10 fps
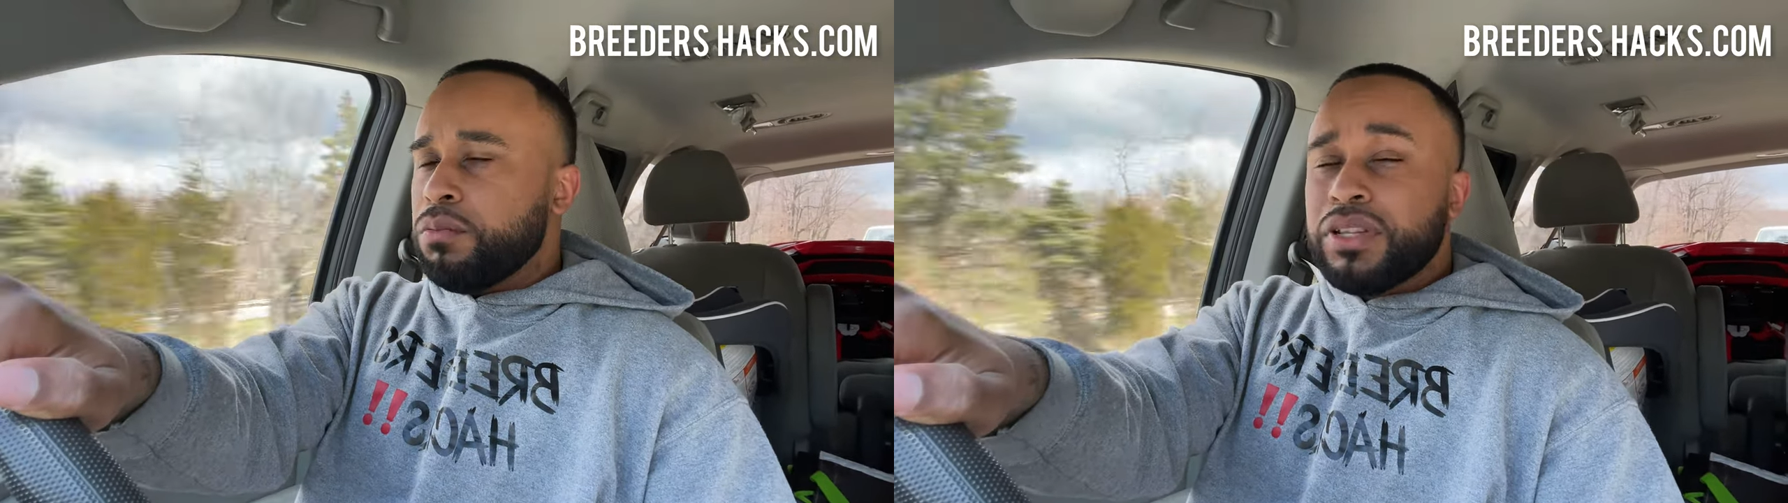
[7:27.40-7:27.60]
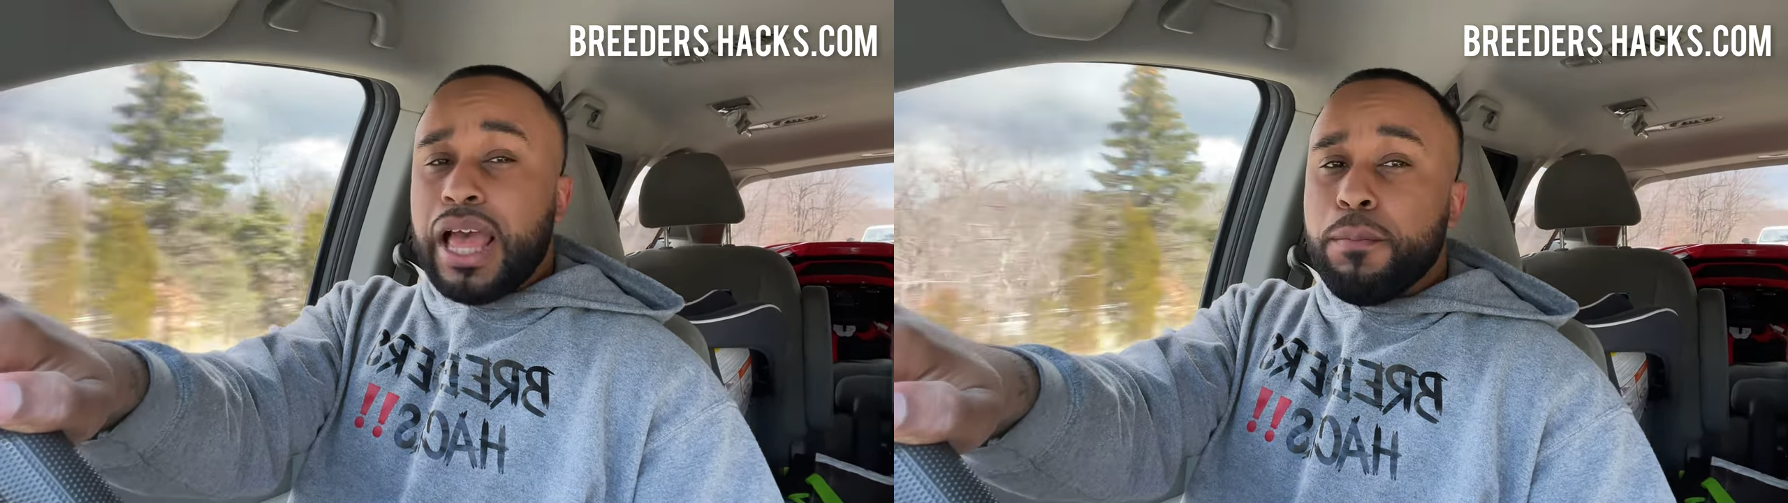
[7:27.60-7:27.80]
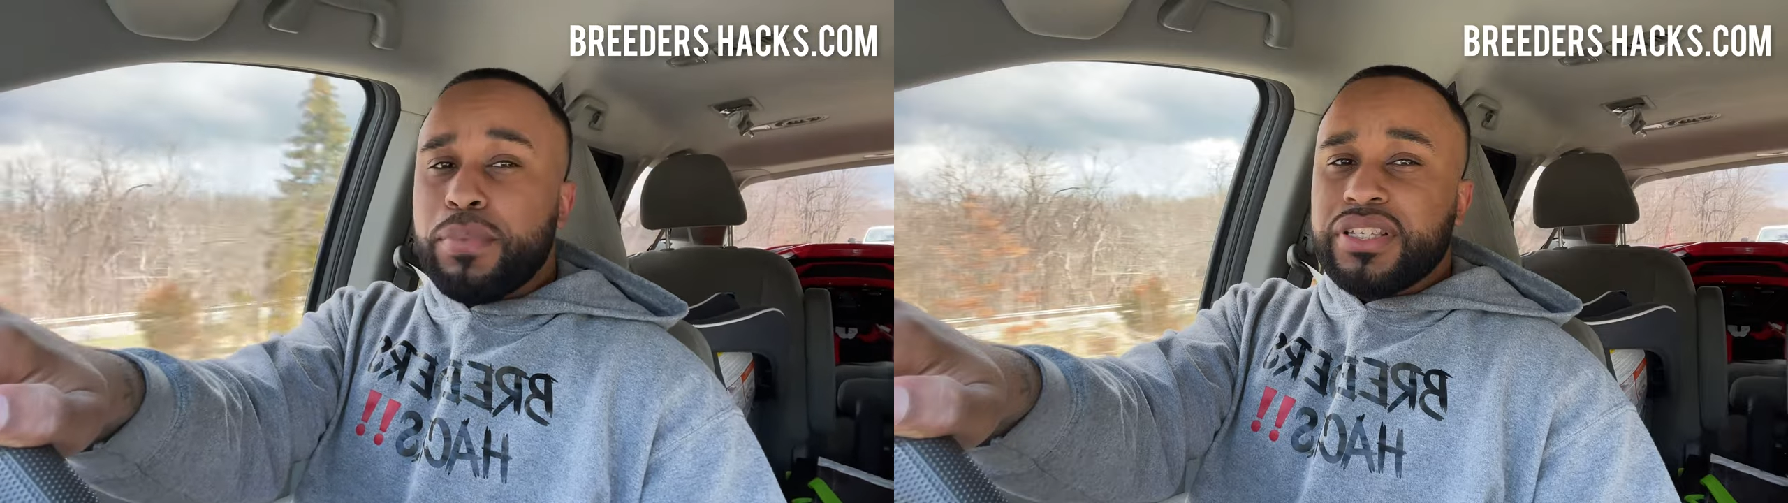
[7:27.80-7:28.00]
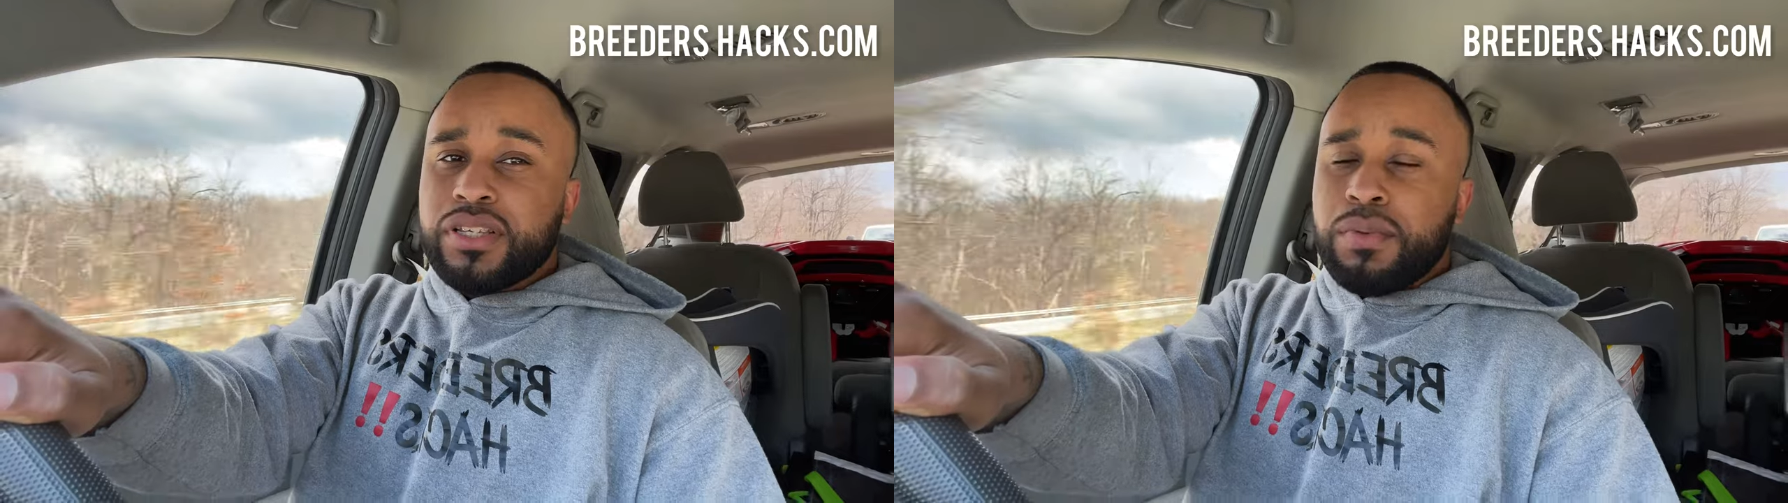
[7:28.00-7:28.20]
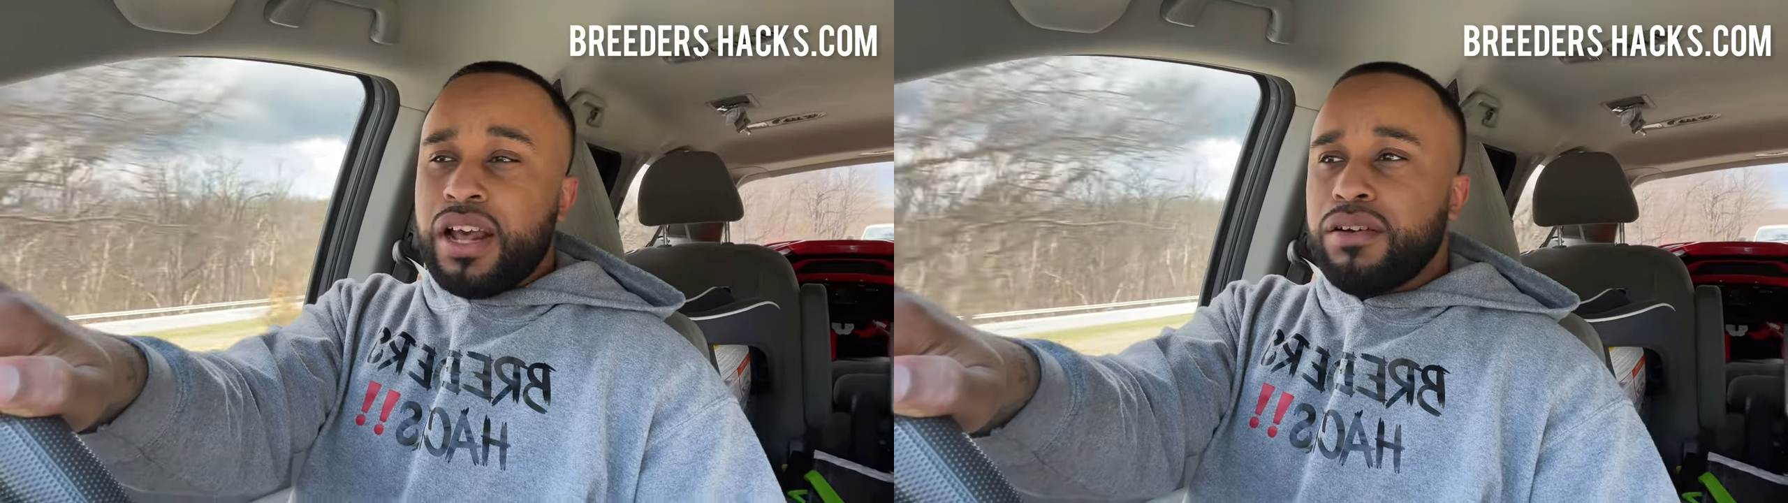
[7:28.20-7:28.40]
but that
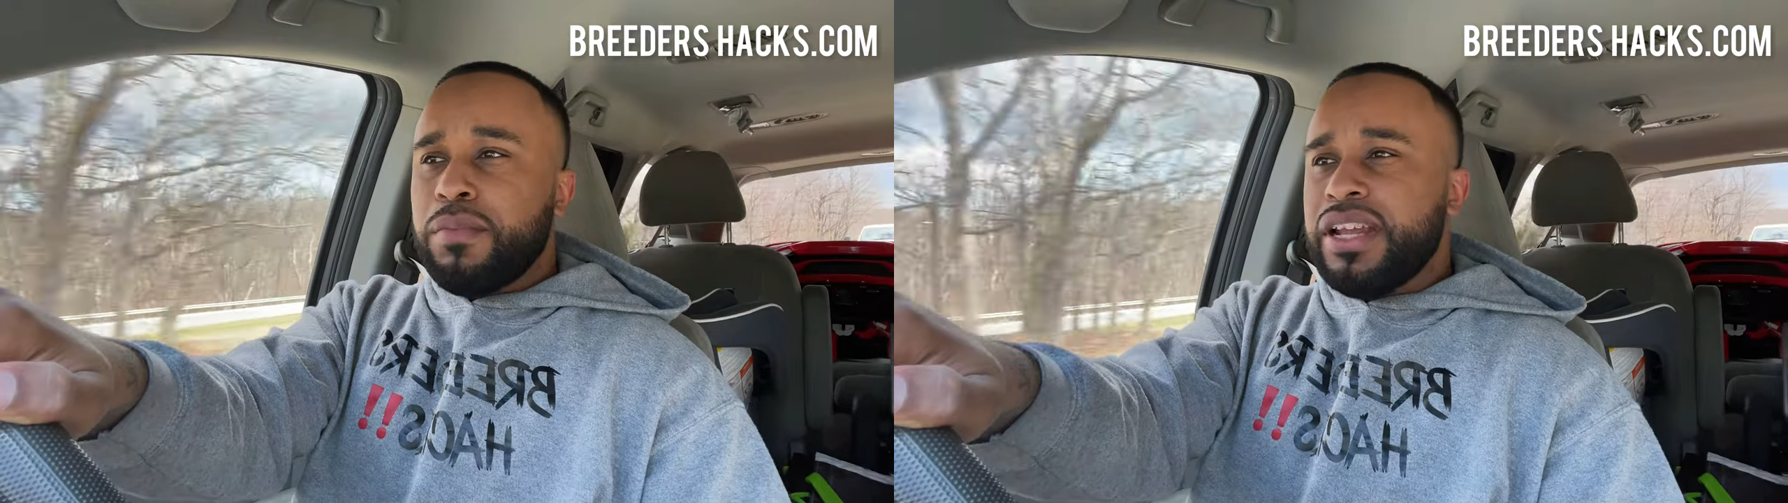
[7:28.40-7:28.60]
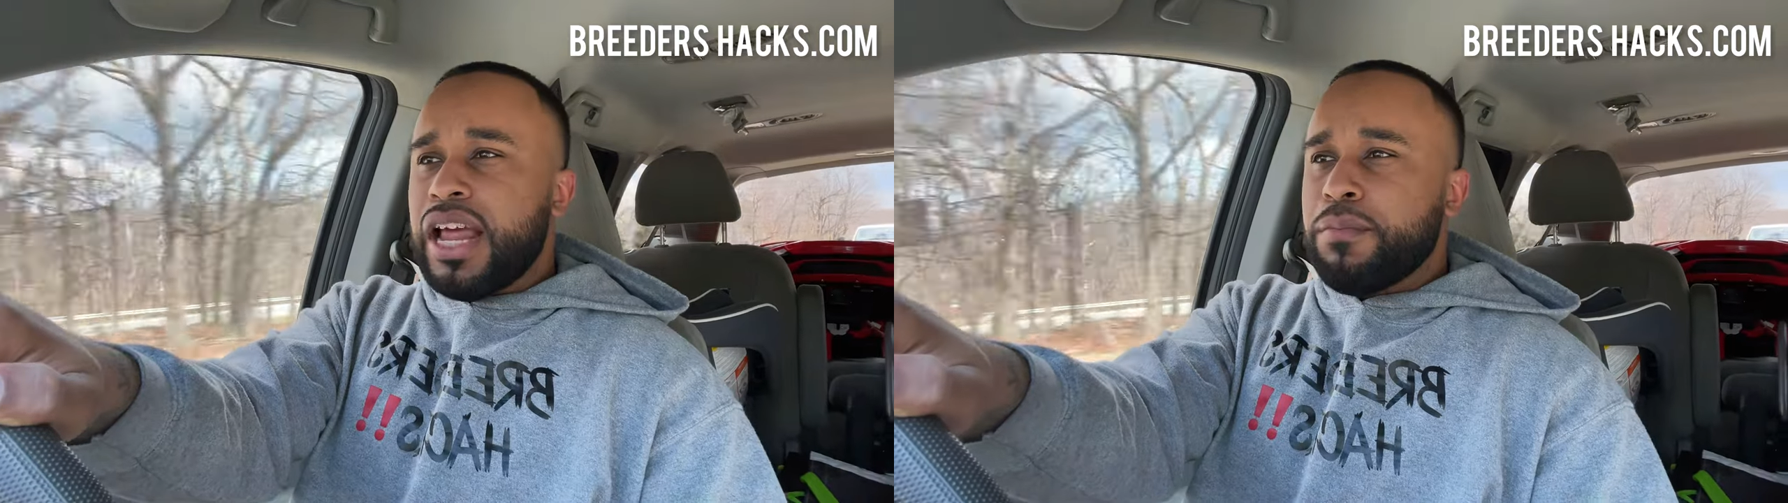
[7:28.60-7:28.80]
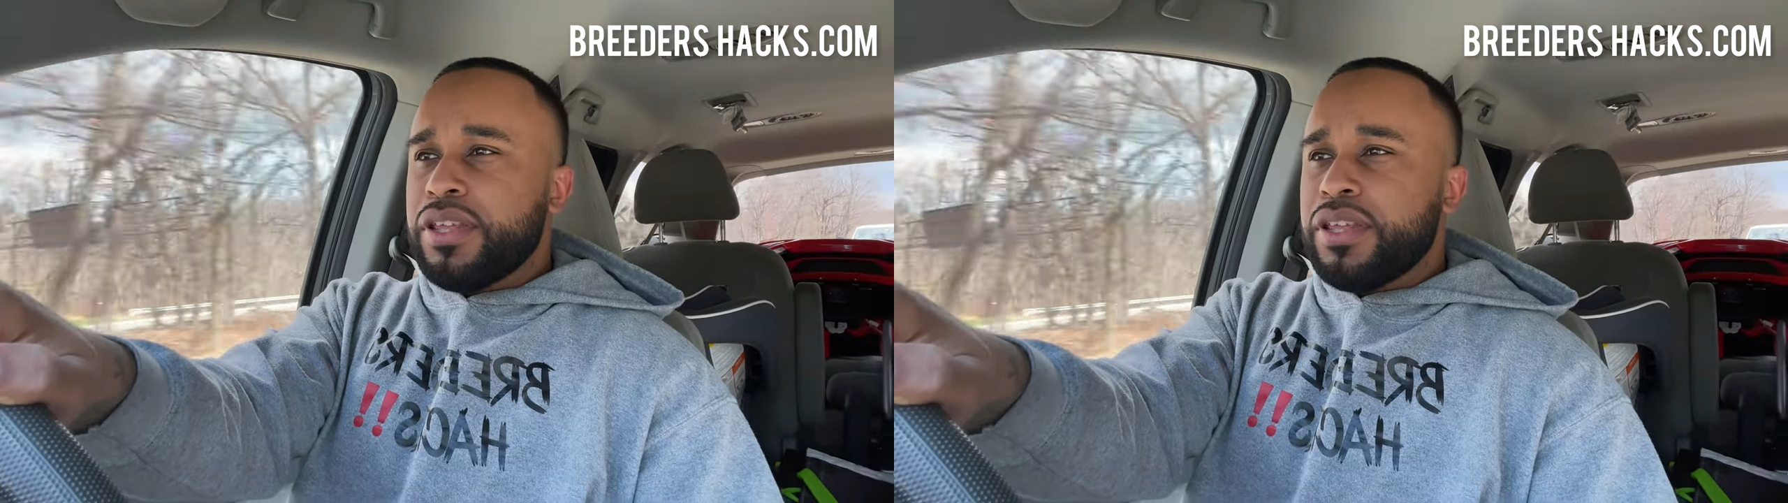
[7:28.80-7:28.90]
business model may not